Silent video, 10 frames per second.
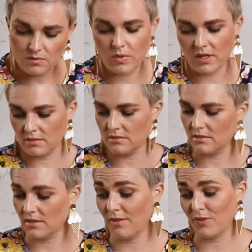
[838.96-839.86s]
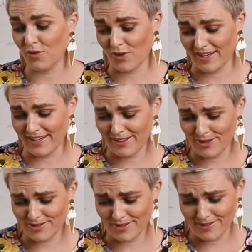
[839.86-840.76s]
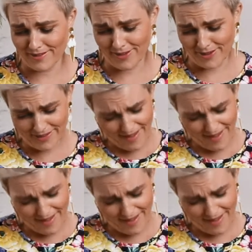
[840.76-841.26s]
Well, if you've got any clothes on at all,